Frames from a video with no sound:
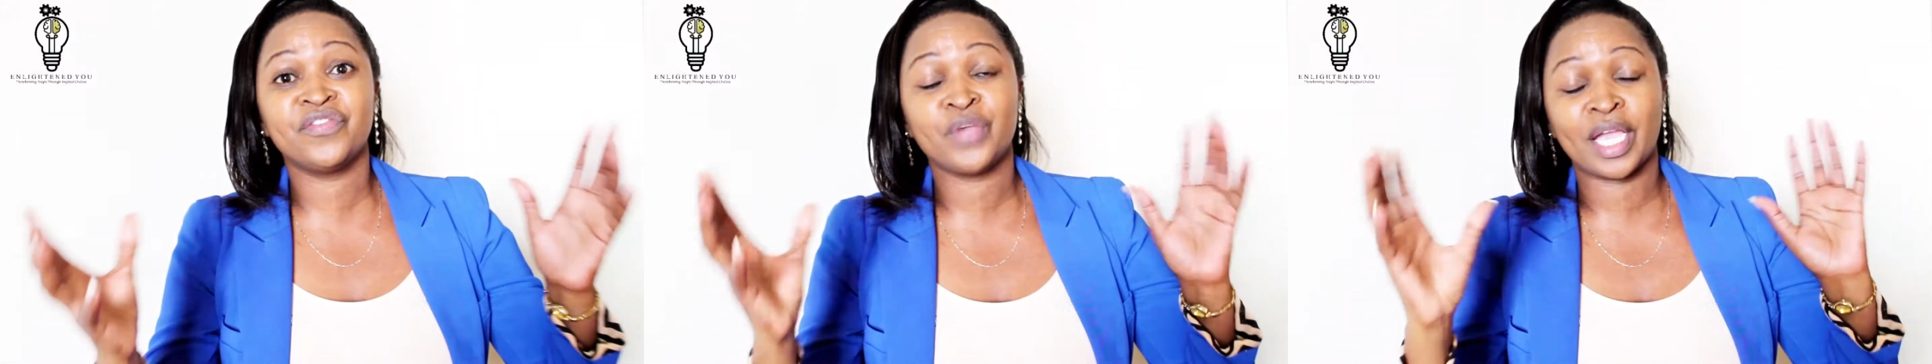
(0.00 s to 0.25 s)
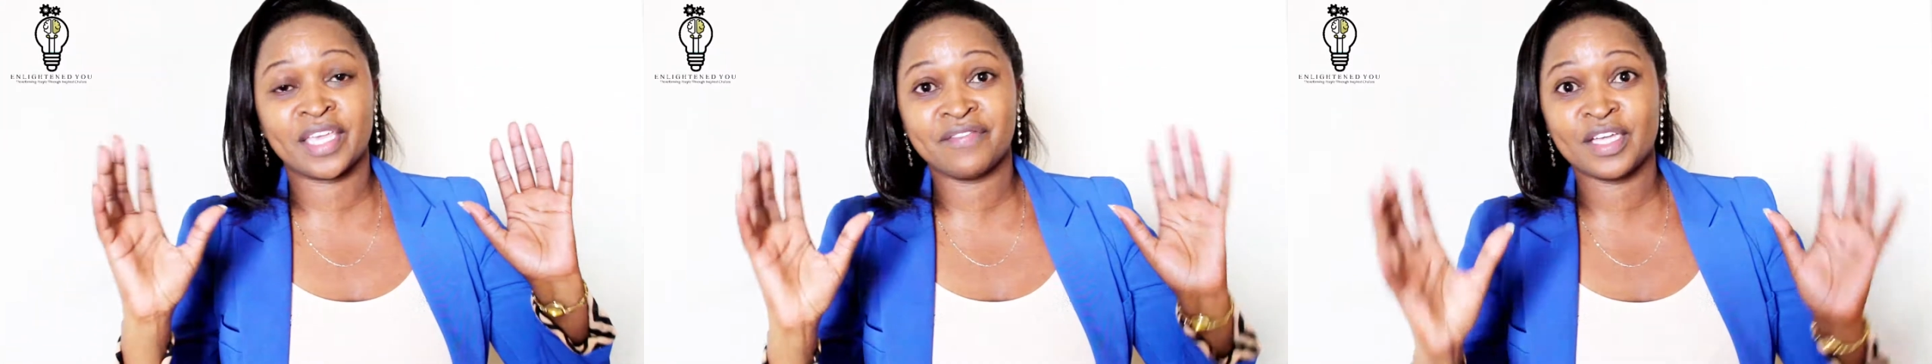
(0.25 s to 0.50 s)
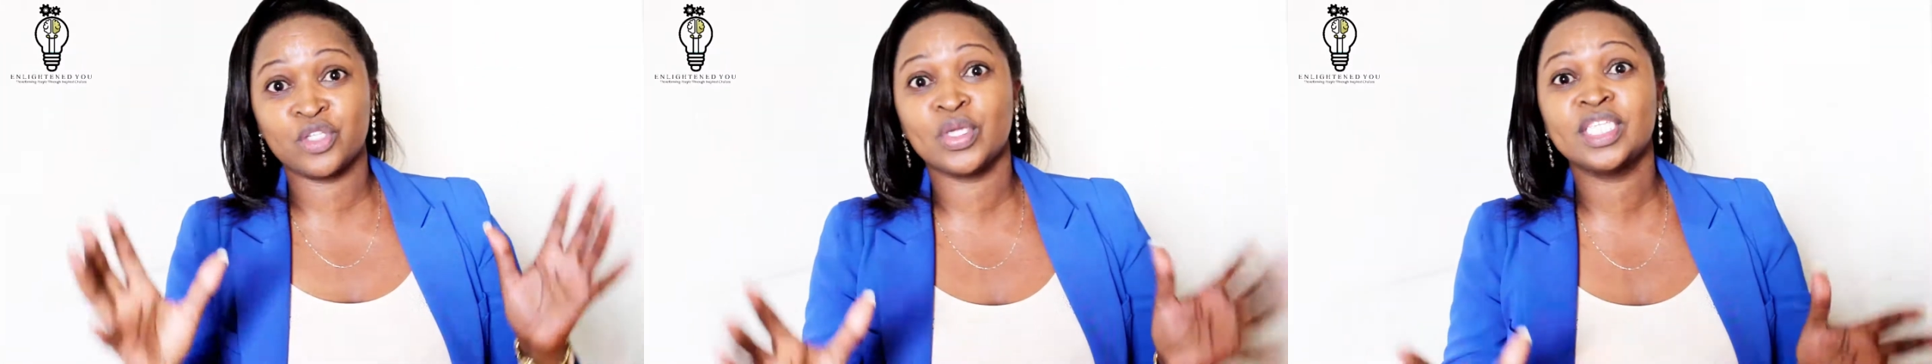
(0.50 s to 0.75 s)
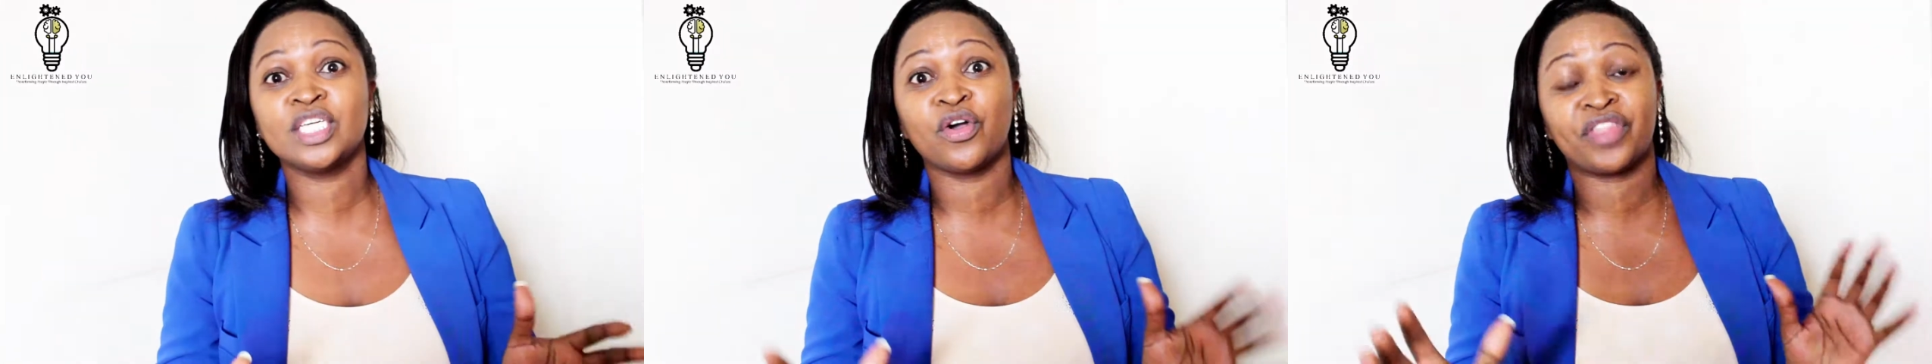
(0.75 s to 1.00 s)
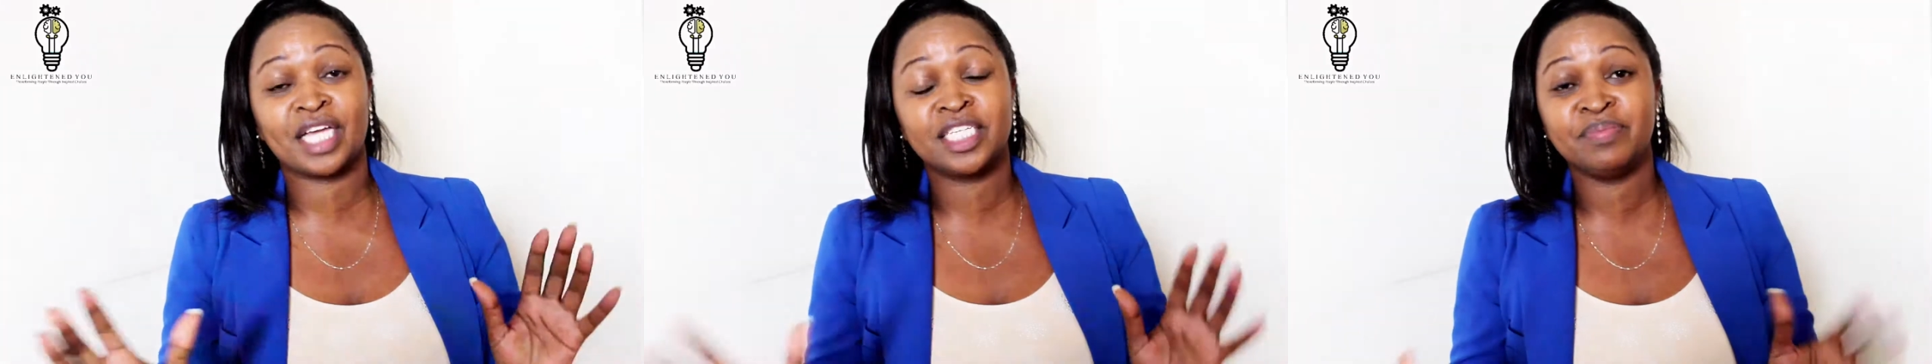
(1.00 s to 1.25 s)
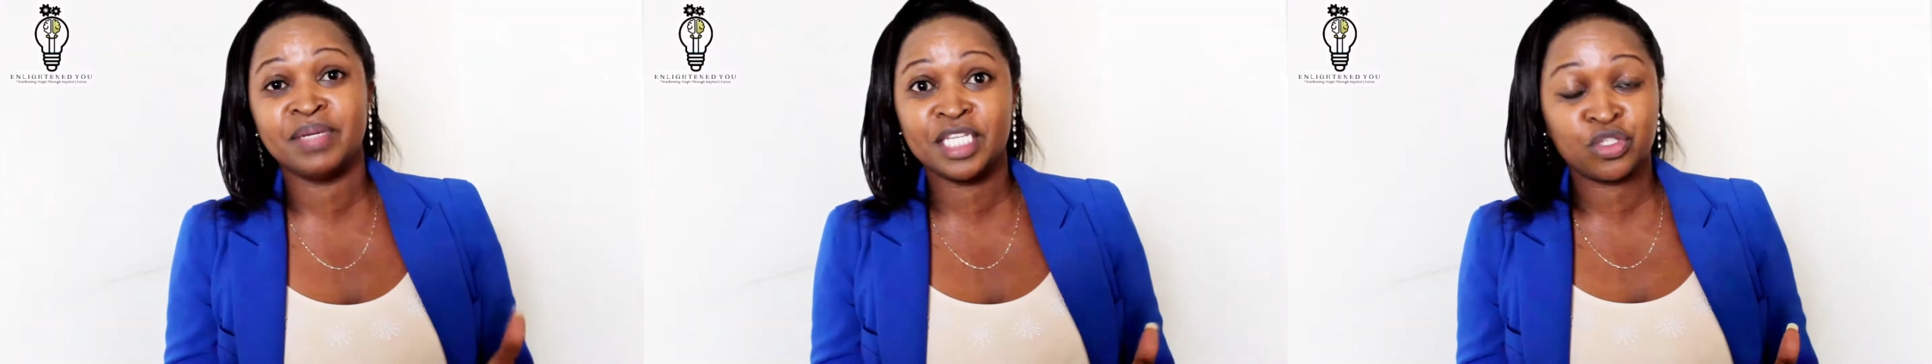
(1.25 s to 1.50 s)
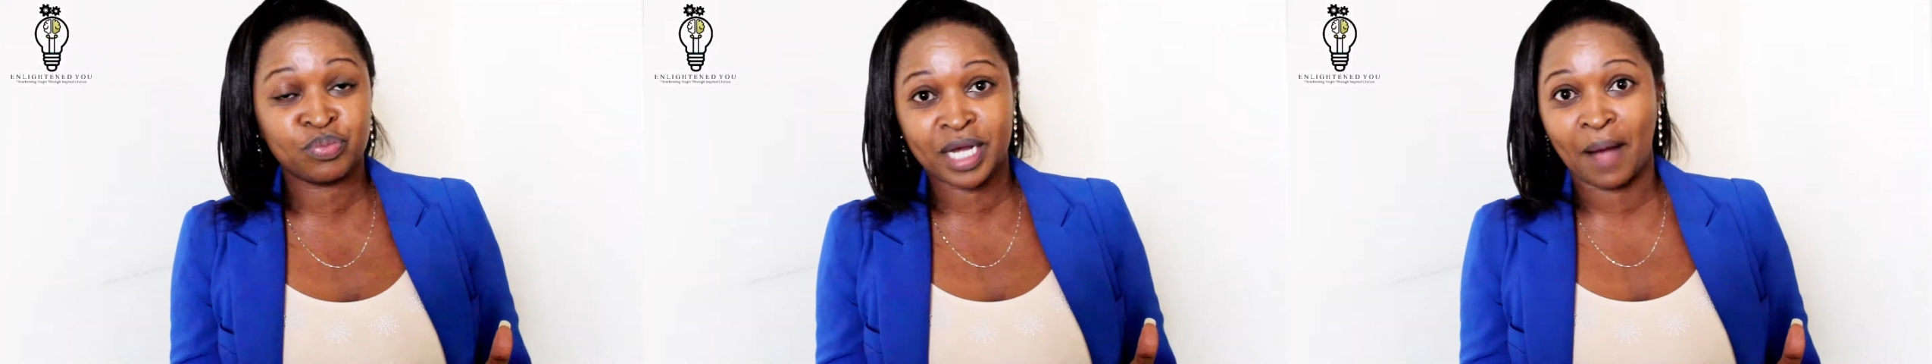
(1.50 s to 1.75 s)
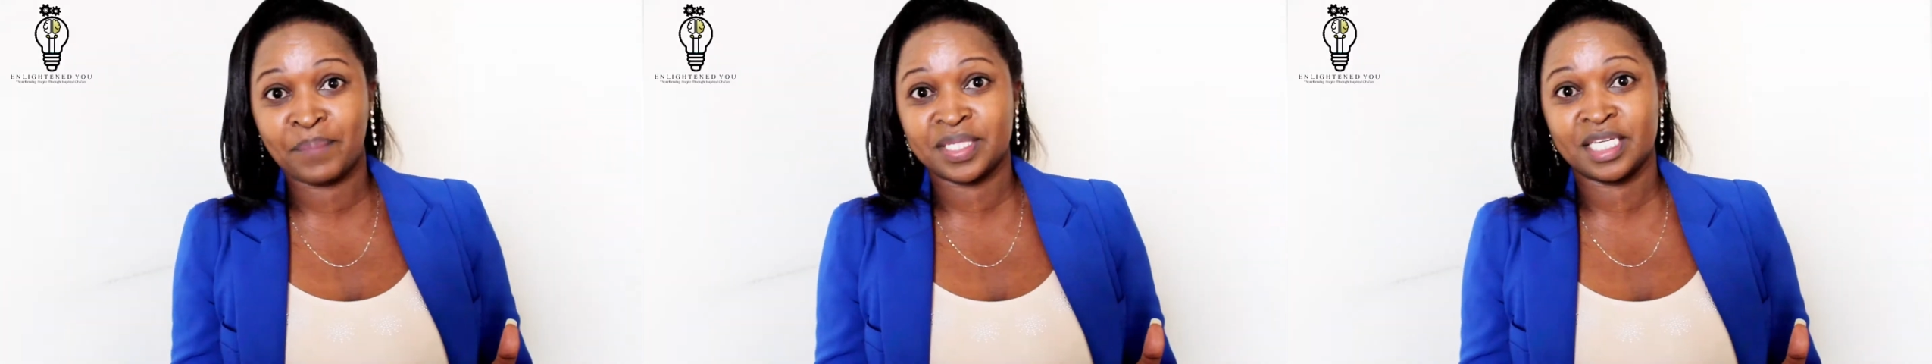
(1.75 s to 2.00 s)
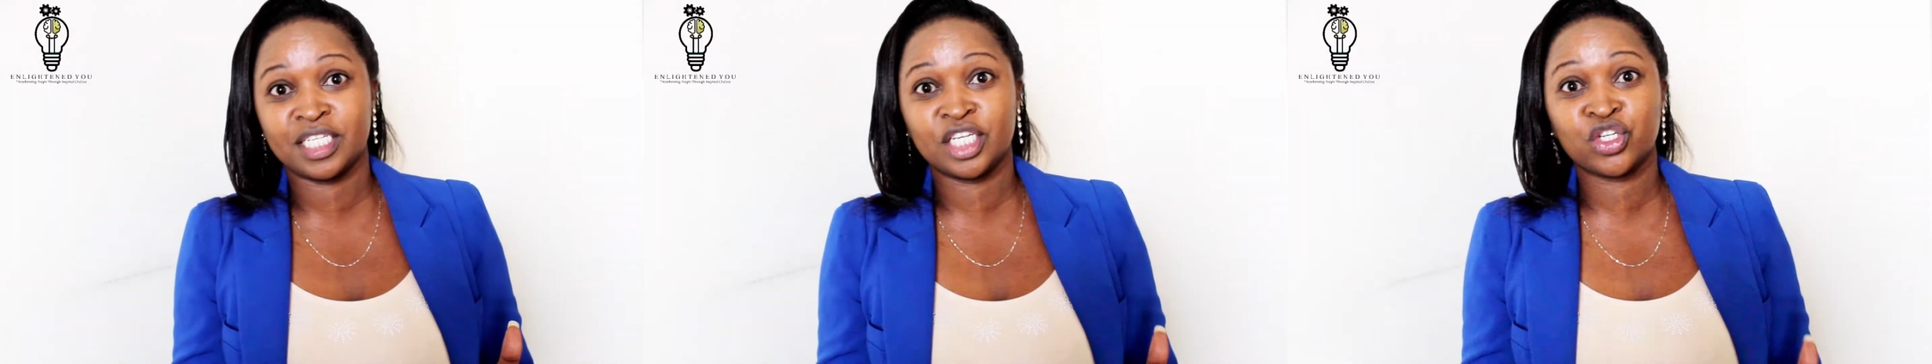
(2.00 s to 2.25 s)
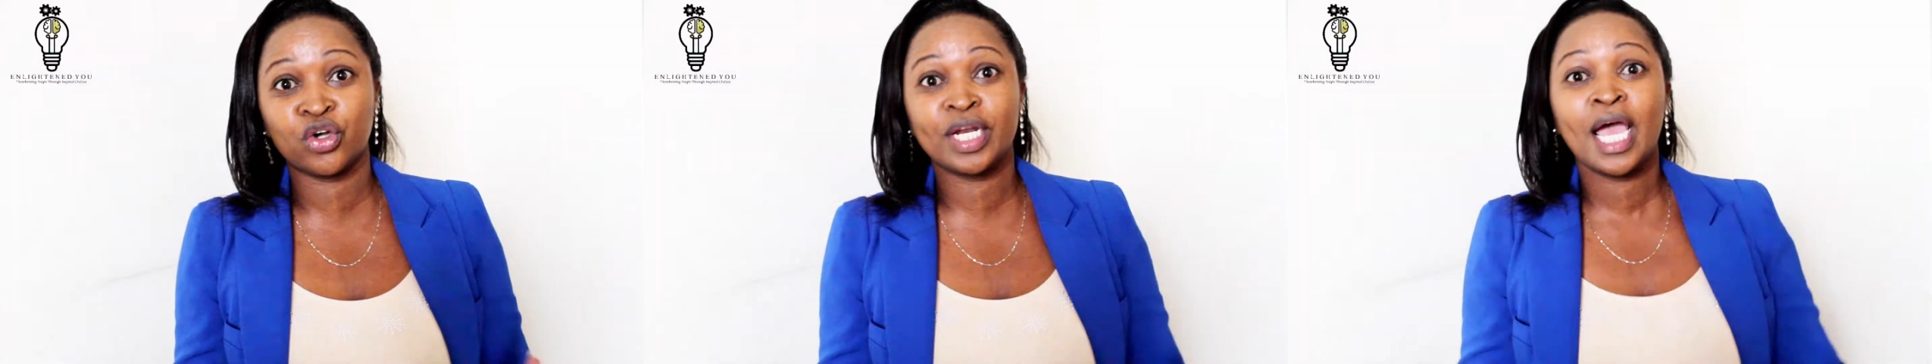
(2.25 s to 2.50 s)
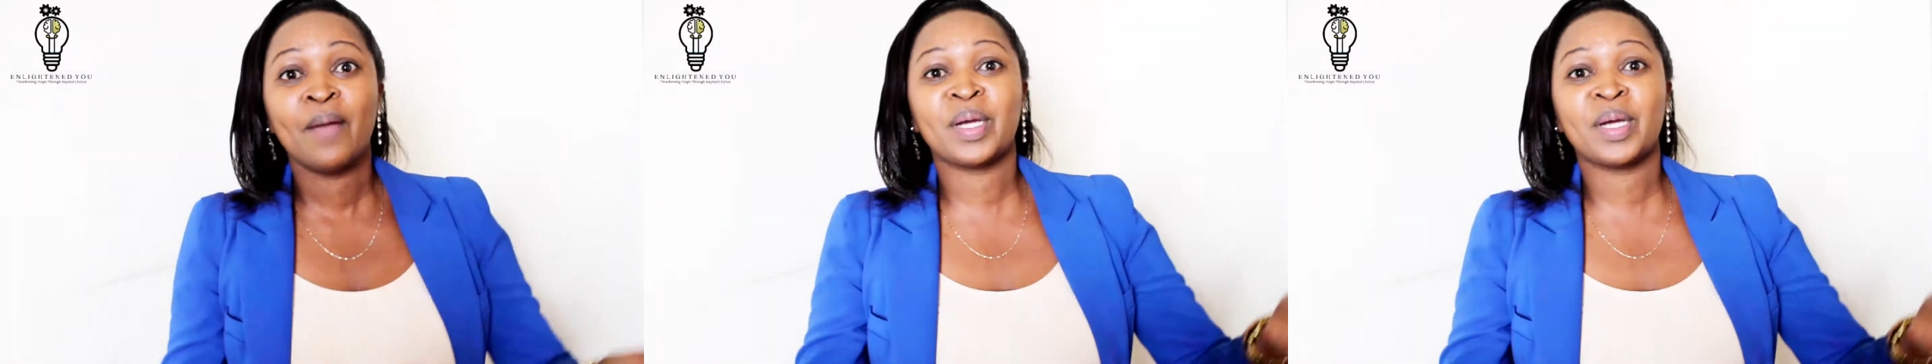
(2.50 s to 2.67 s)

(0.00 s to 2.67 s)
are given 20 or 30 minutes to make a presentation,